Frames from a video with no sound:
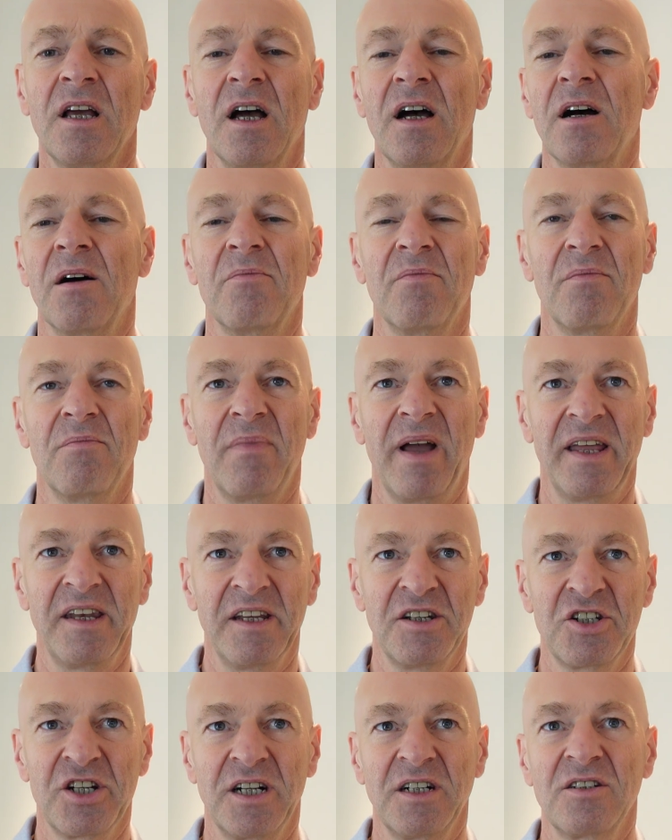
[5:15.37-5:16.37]
uh,
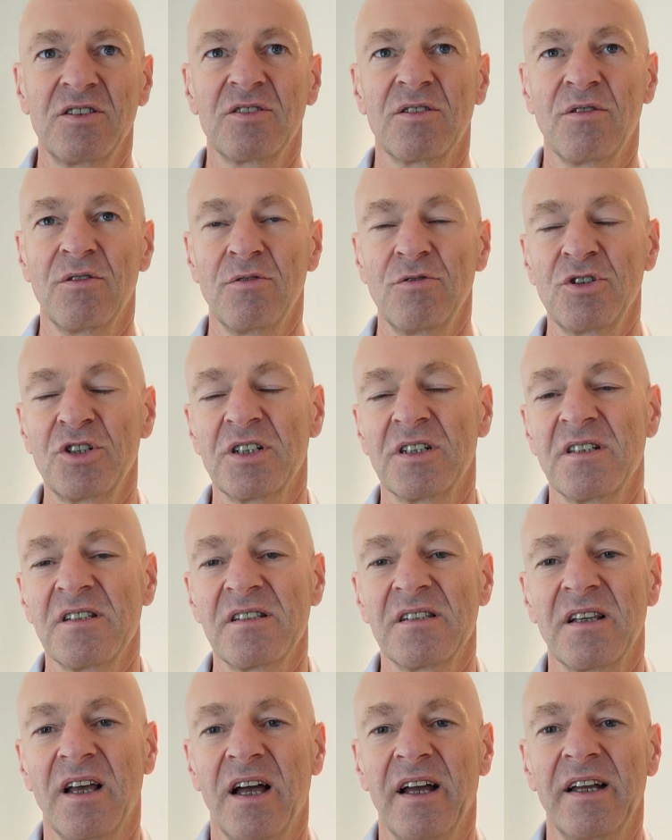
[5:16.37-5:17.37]
managing
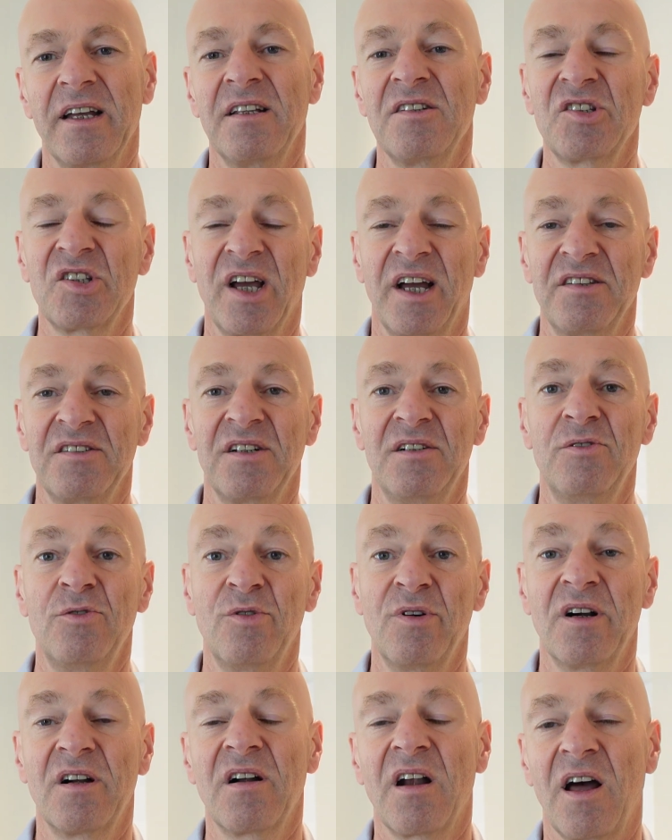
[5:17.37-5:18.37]
solutions uh, inside the
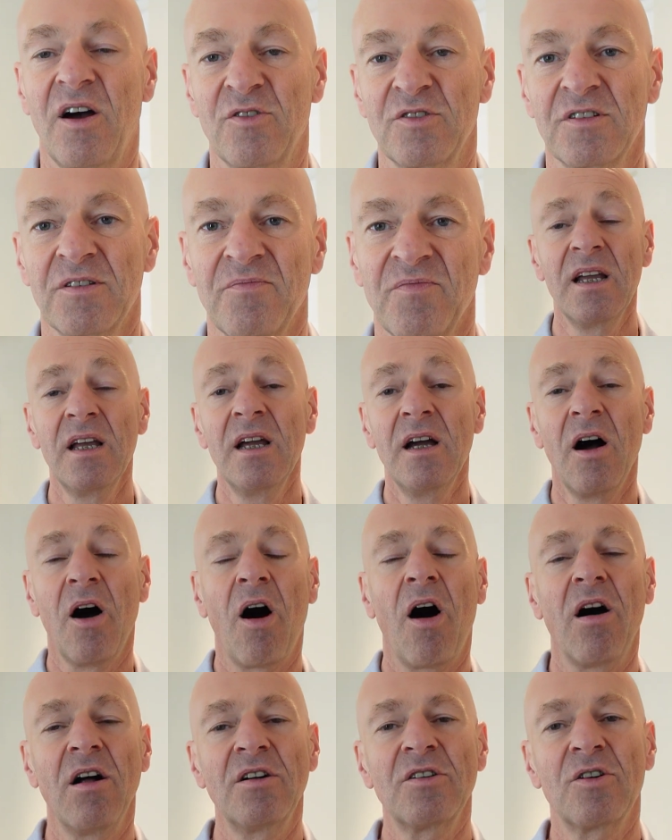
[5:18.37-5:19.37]
Google Cloud.
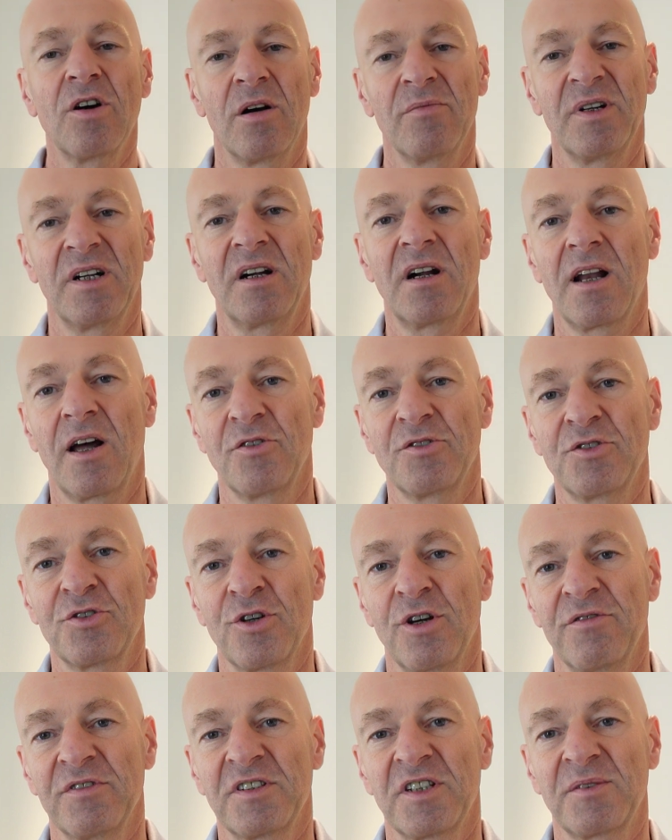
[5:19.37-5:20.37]
All common cloud
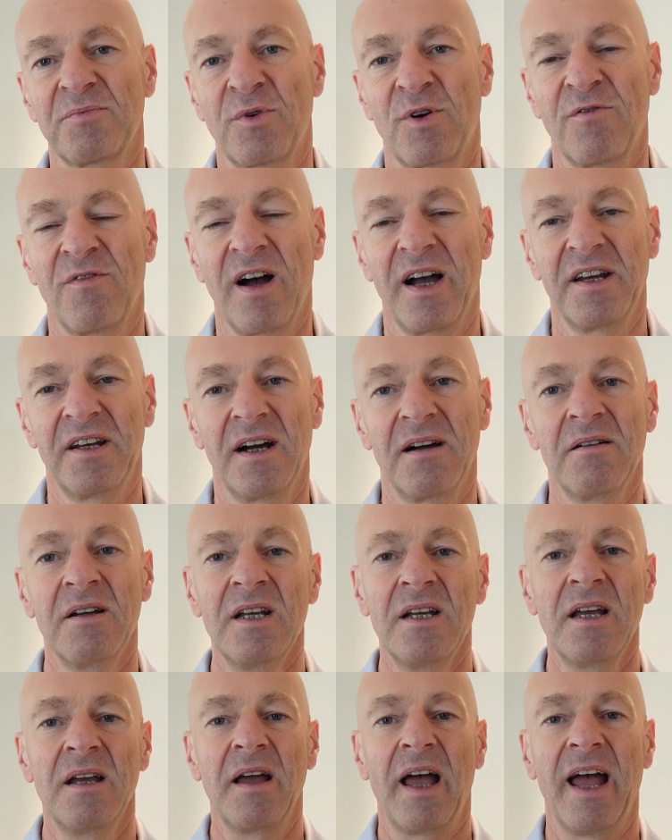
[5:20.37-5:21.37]
services provider
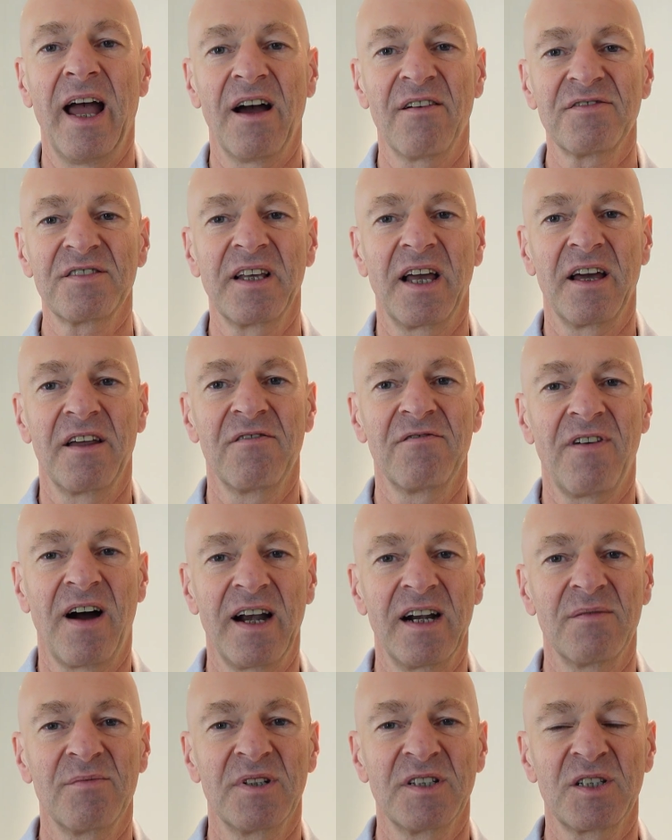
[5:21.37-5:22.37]
have their
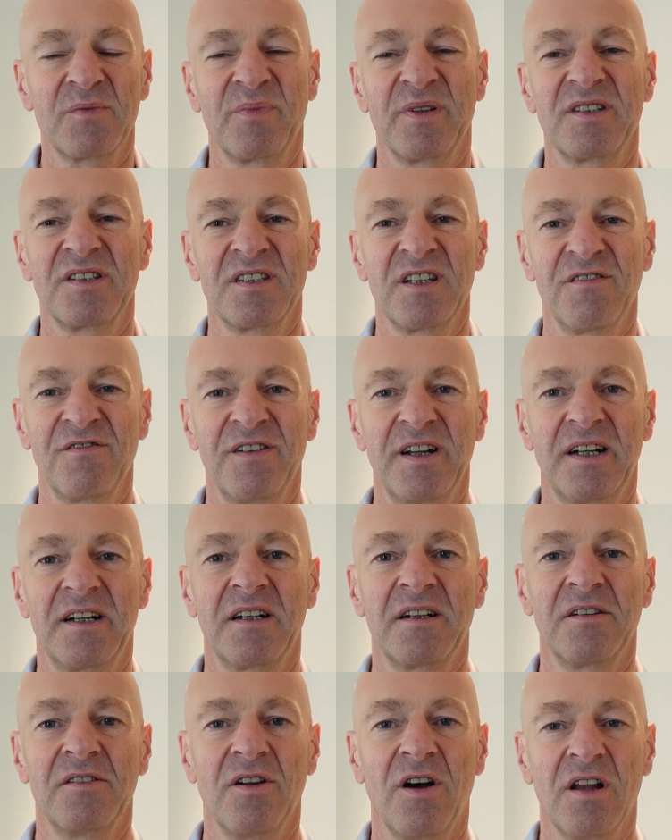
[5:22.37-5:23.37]
environment specific
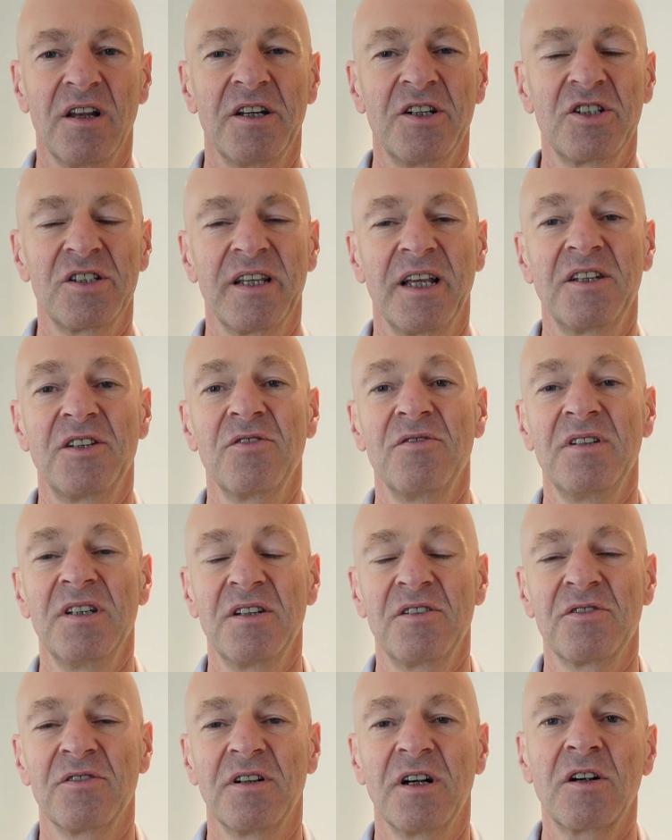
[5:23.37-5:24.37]
knowledge that you
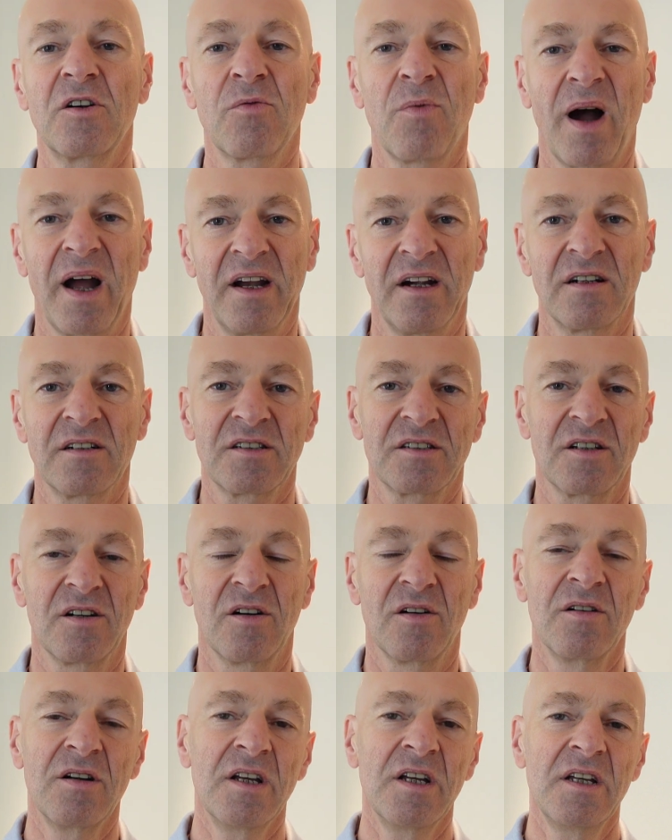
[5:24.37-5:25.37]
need to acquire.
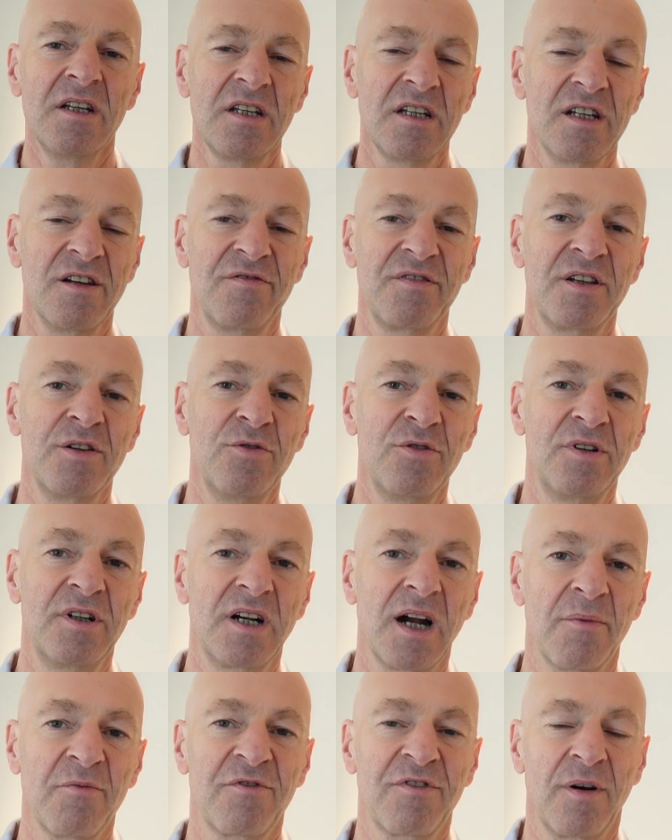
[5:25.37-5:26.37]
So if you
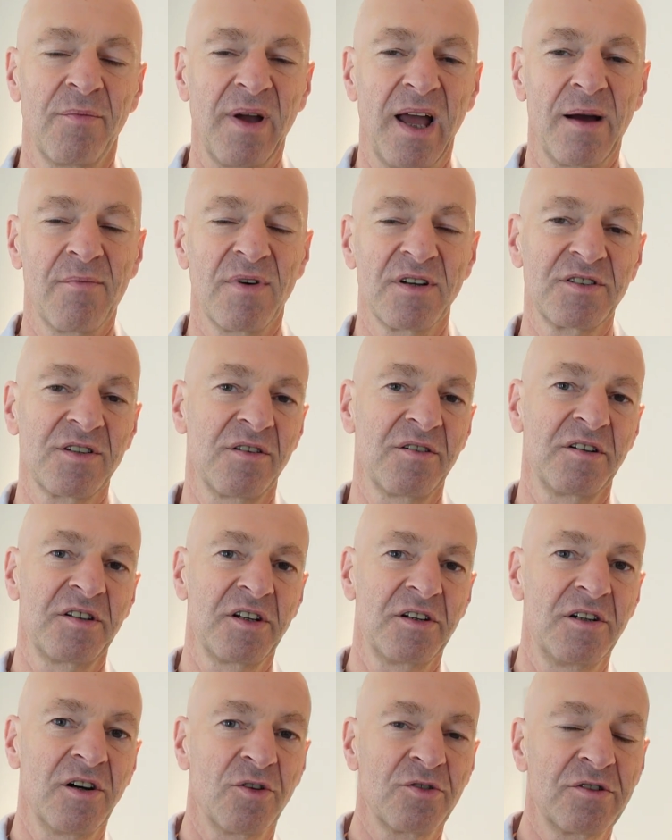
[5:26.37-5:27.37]
come from Amazon and
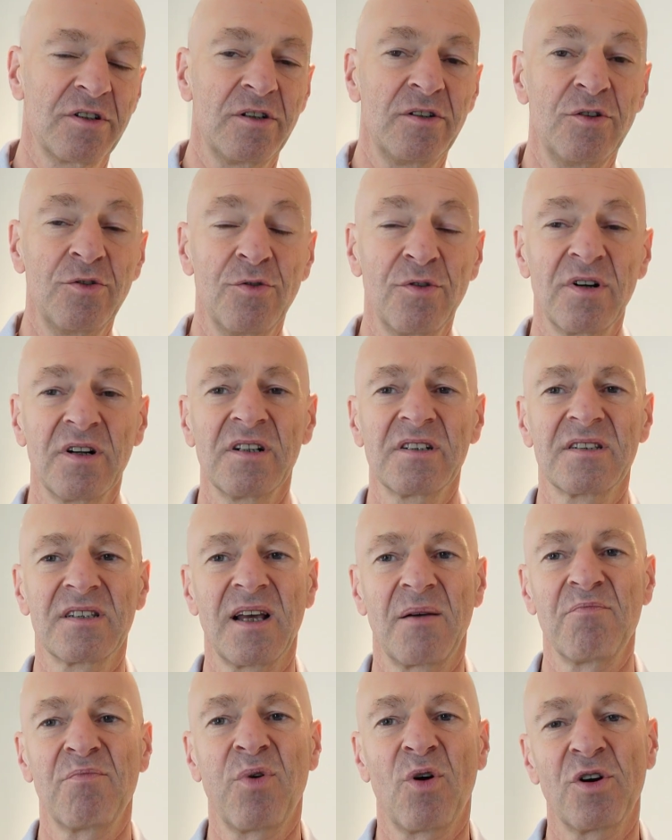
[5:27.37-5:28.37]
you go to Google,
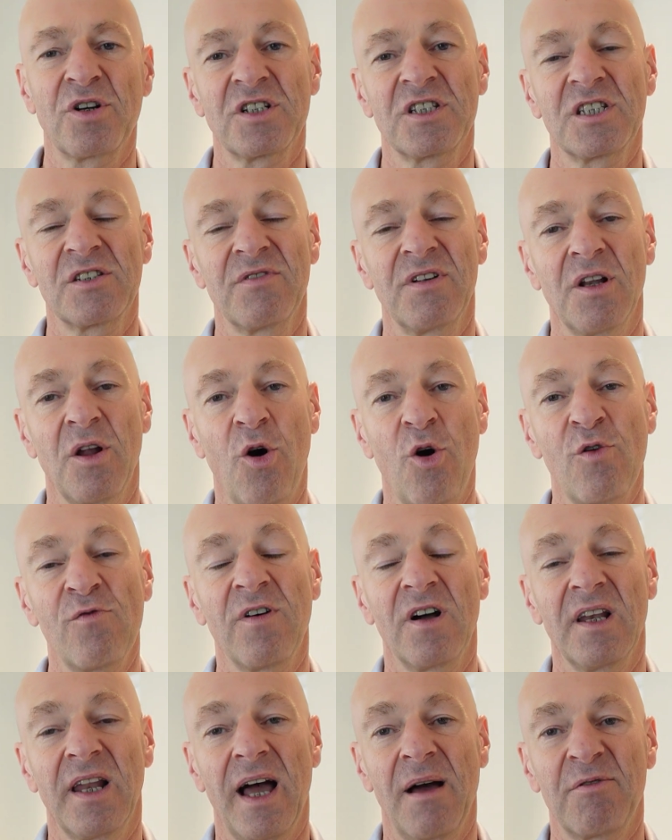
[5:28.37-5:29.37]
some portions will
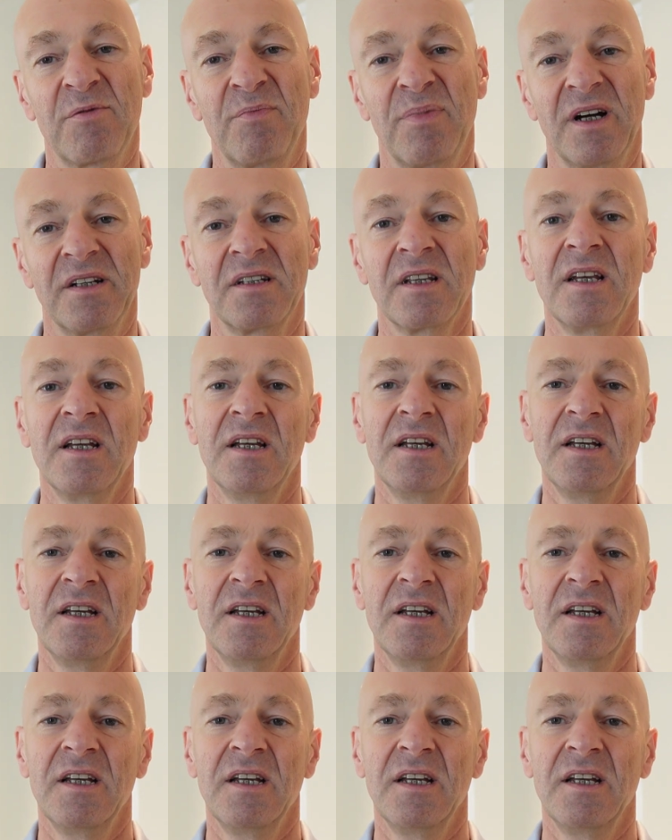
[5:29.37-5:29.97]
overlap, but